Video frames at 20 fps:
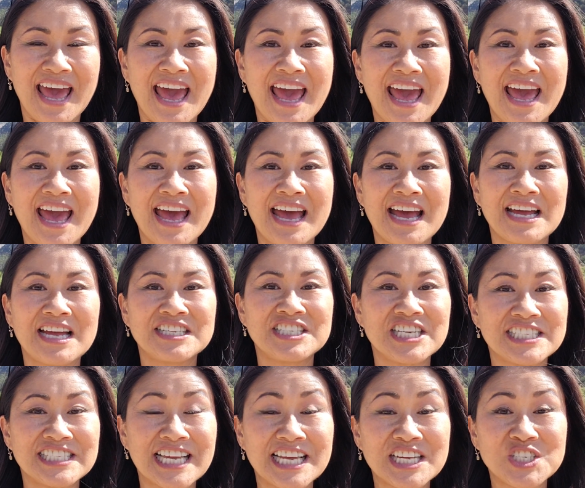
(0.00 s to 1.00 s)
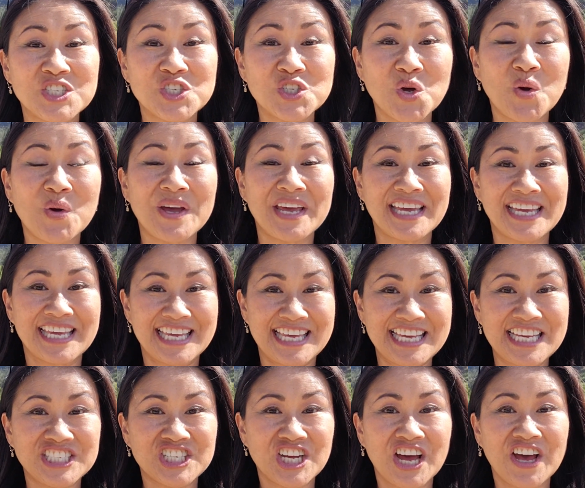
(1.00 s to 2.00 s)
and just enjoying
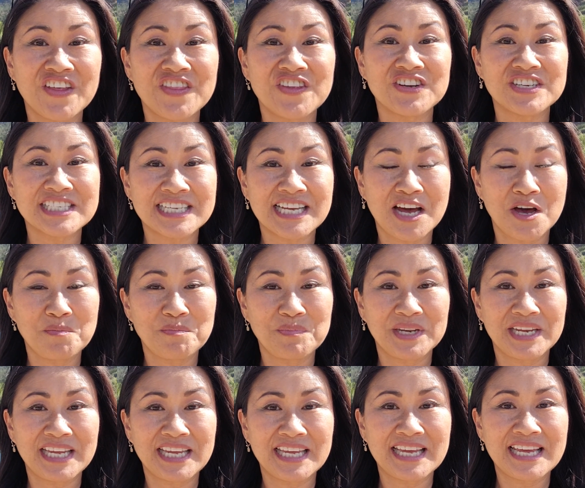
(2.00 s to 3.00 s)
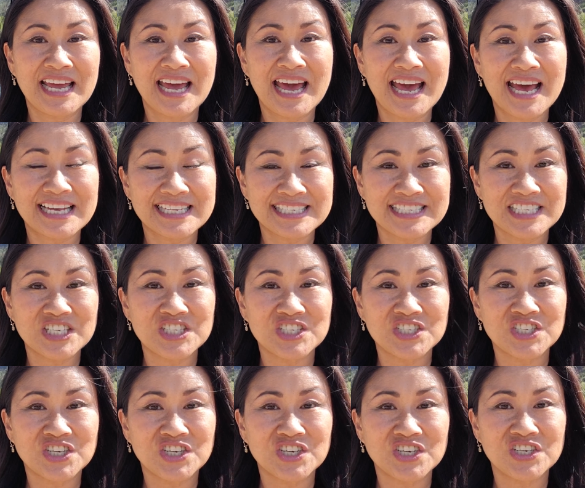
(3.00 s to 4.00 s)
each other's company as
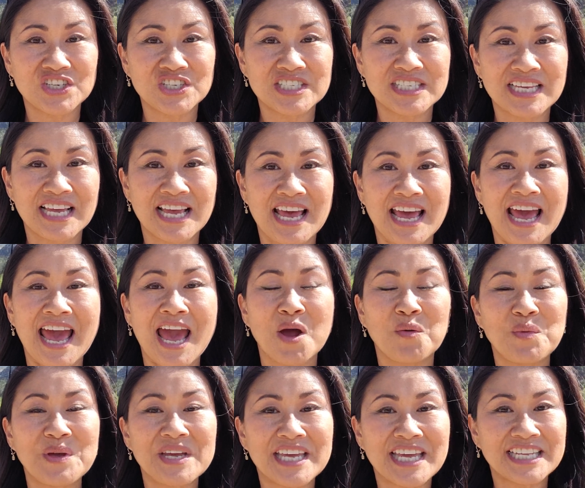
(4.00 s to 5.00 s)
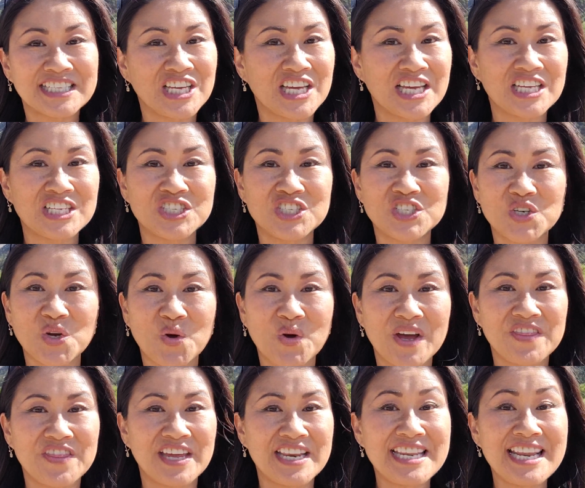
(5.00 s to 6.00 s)
sisters and we get to
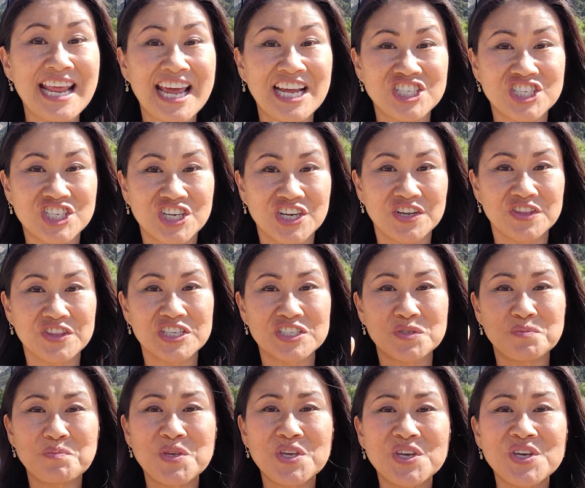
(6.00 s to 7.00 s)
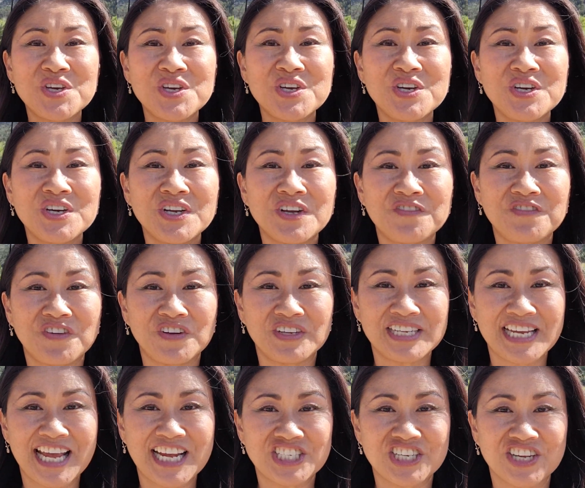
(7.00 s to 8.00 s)
enjoy the nature this beautiful
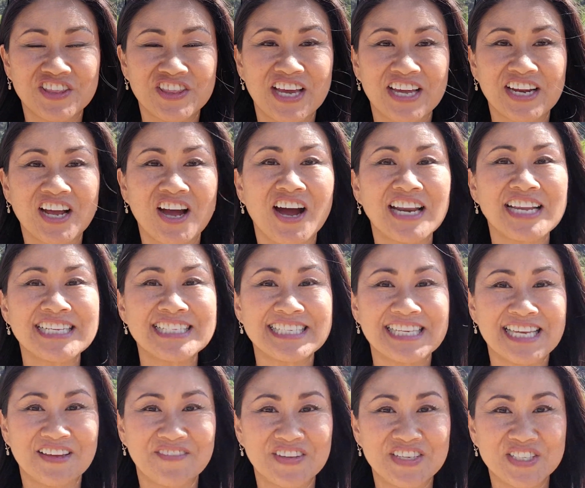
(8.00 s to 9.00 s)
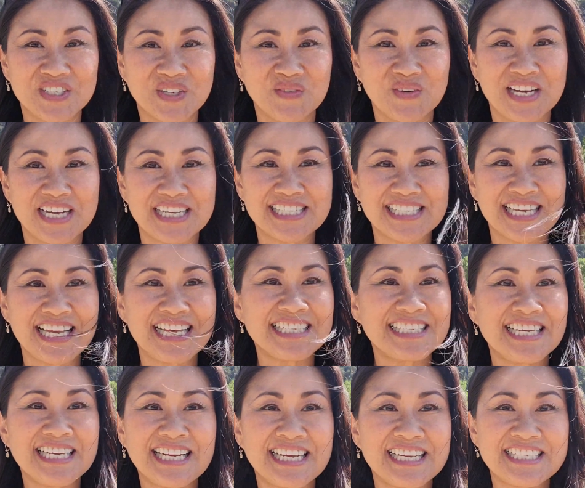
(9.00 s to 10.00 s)
nature that God has given to us
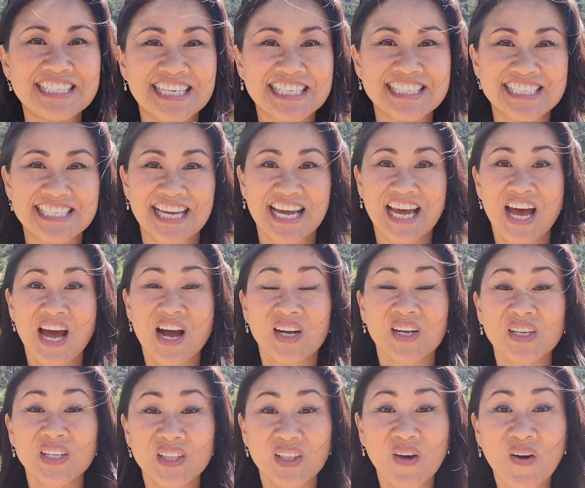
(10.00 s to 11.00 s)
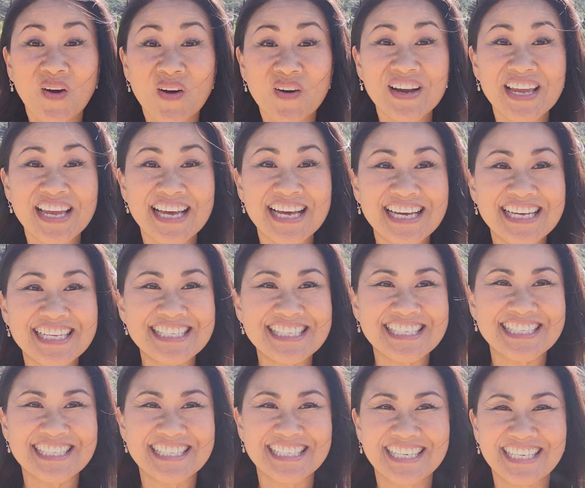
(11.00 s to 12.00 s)
isn't it just
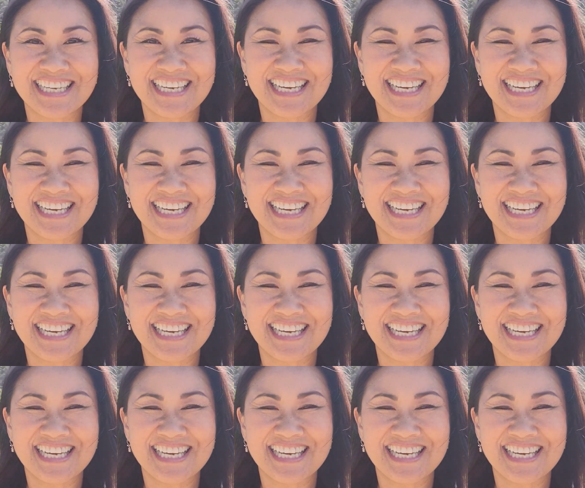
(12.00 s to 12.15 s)
glorious